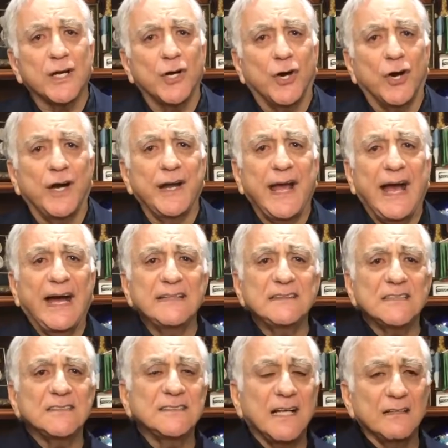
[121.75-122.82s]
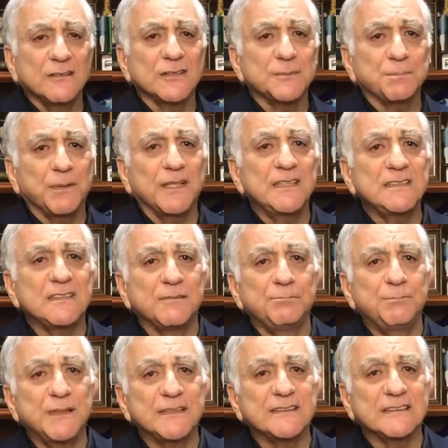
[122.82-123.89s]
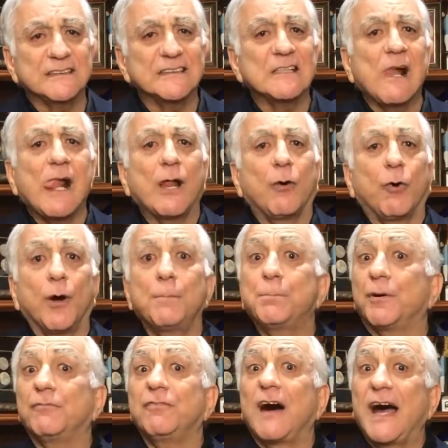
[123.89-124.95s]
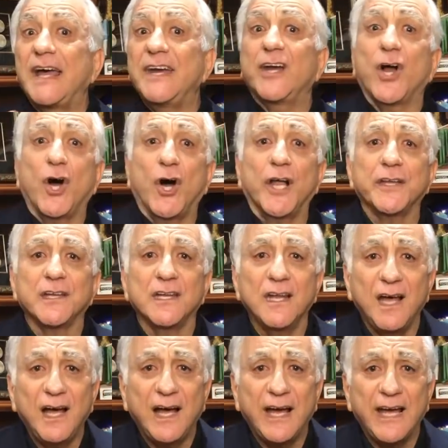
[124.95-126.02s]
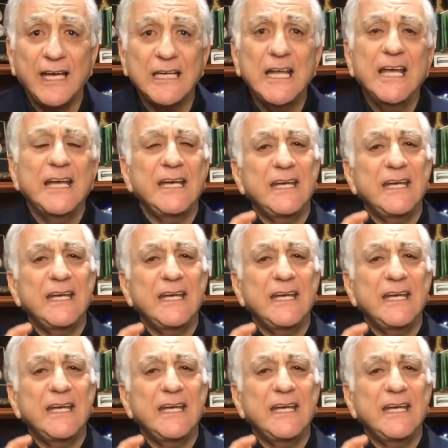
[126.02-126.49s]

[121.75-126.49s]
card at the seller's place of business or provide it online,